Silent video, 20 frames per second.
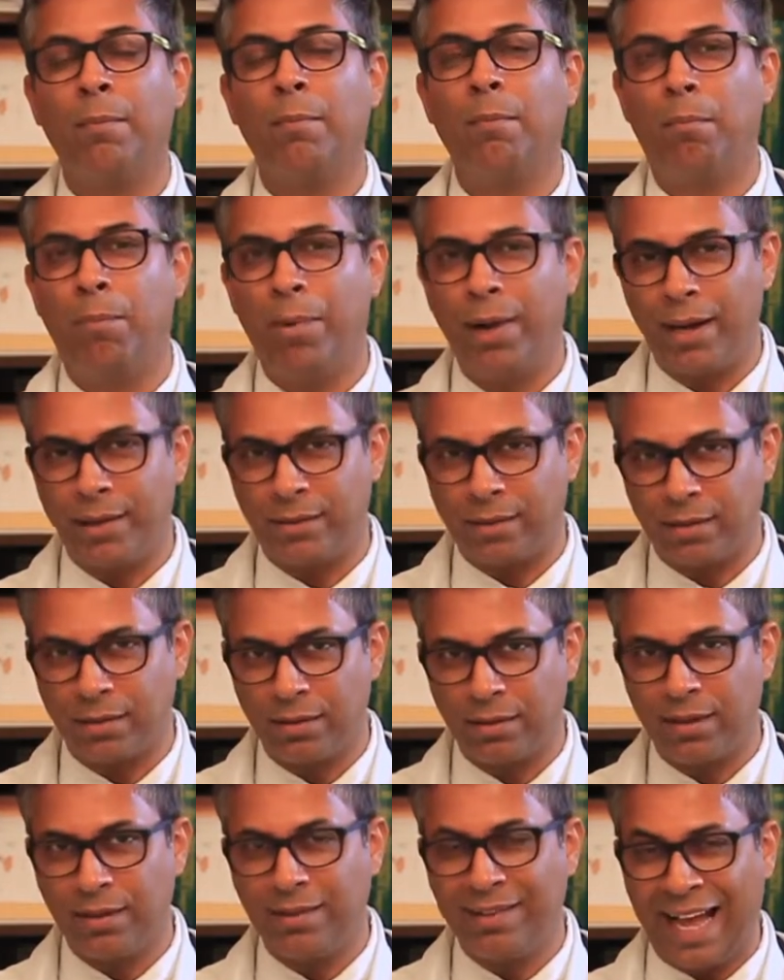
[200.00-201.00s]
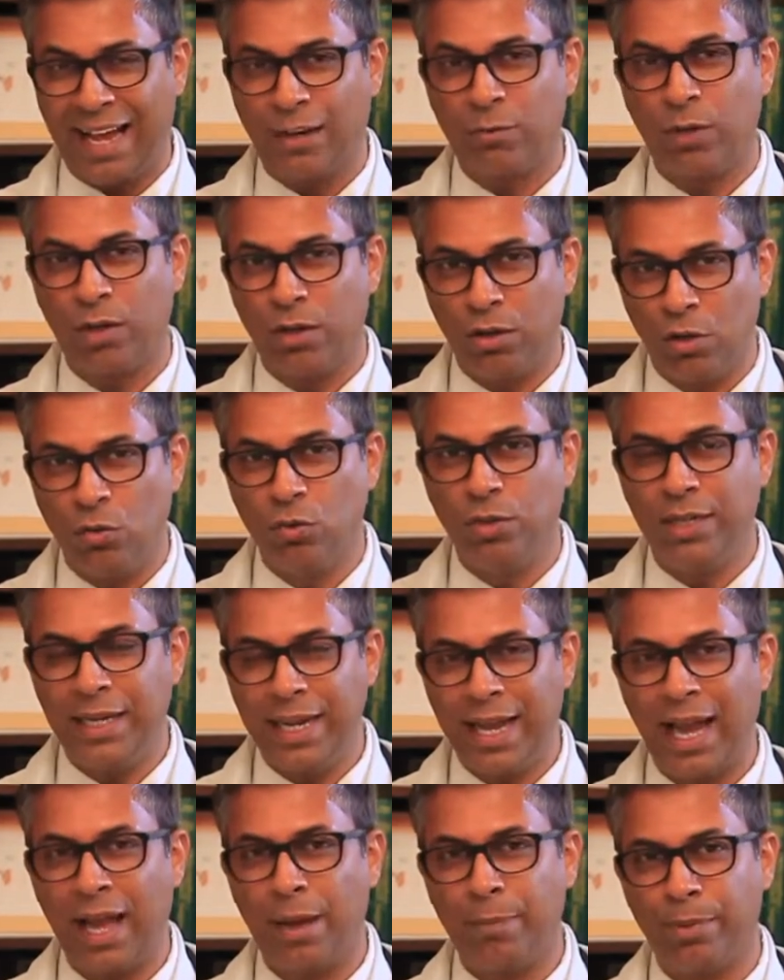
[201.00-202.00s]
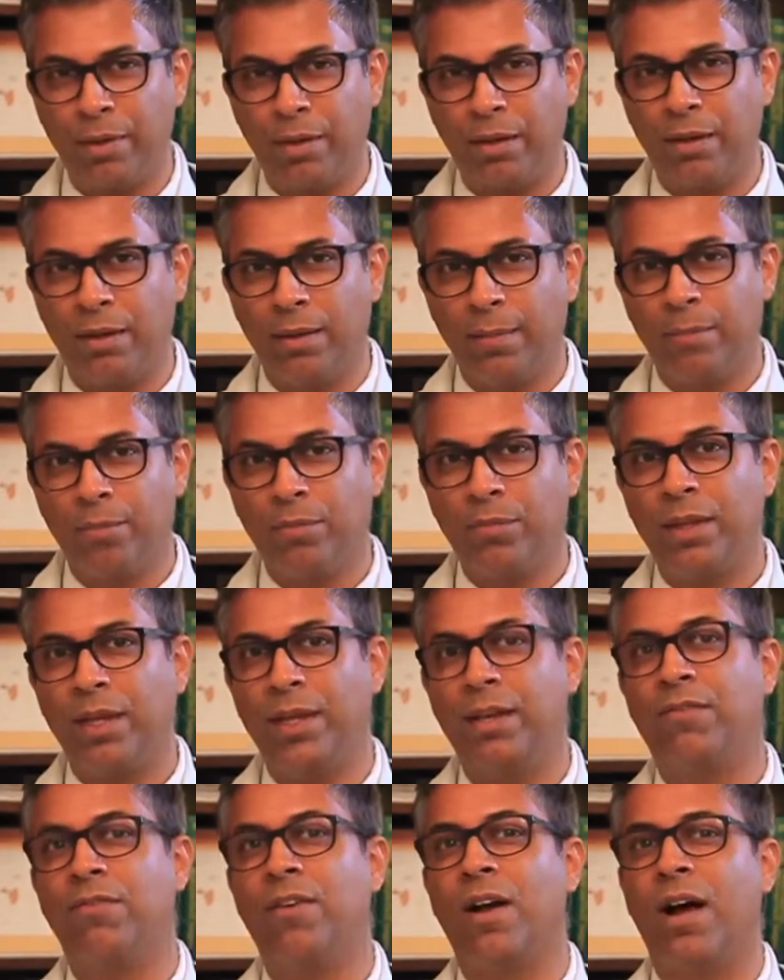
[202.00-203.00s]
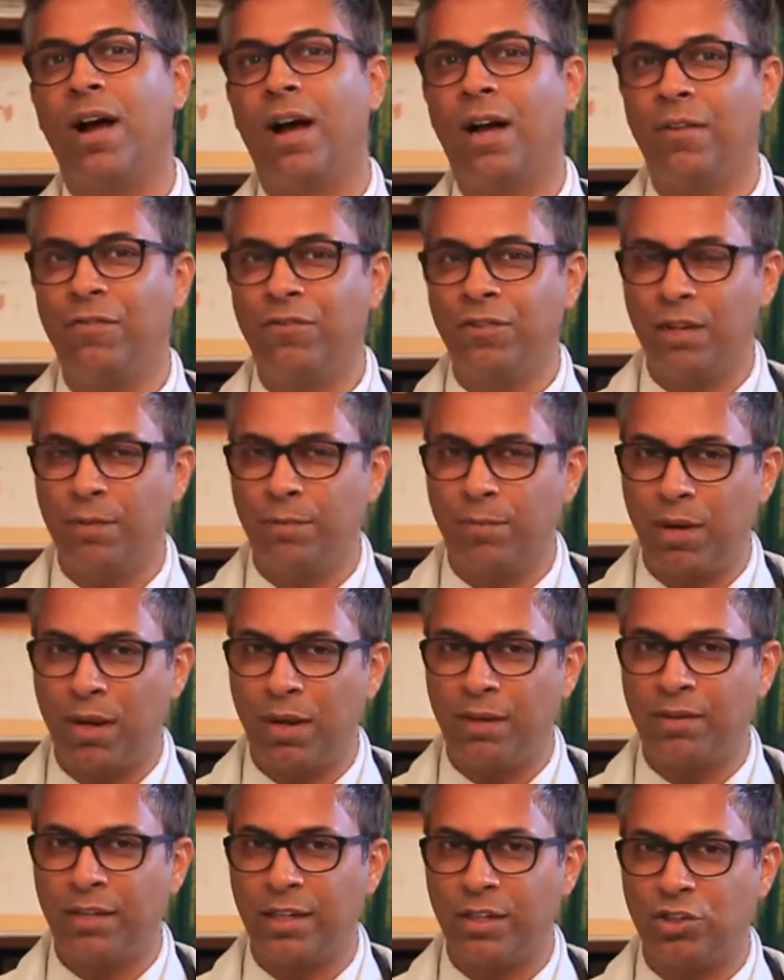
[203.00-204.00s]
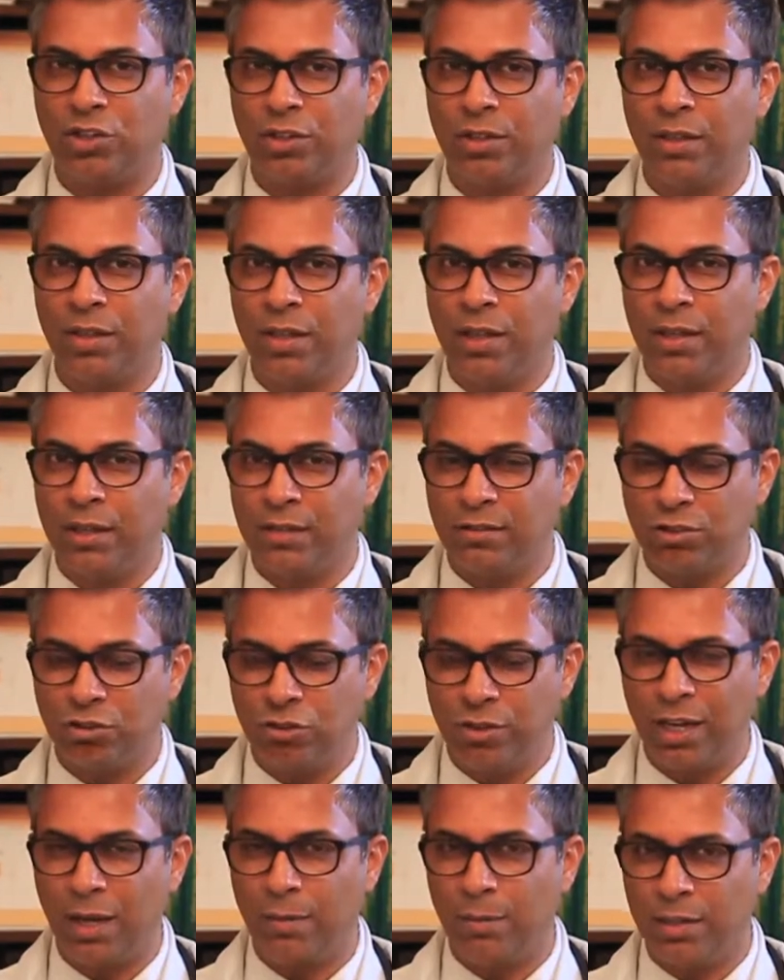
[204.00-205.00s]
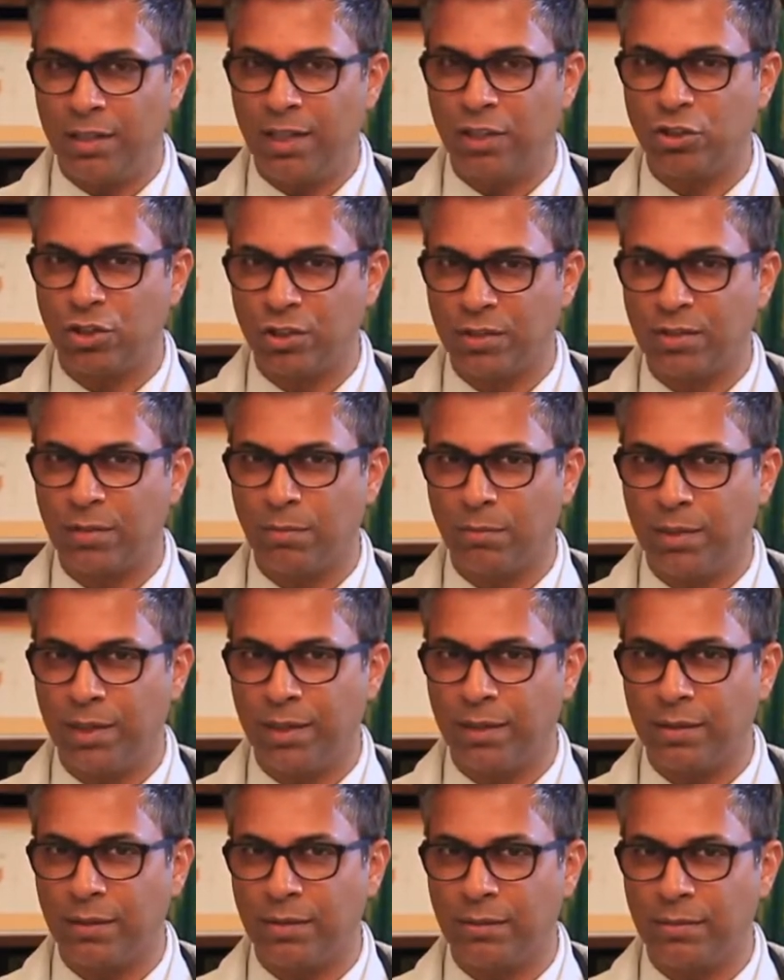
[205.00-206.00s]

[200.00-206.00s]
But that will only happen if after implantation his rehabilitation is completed.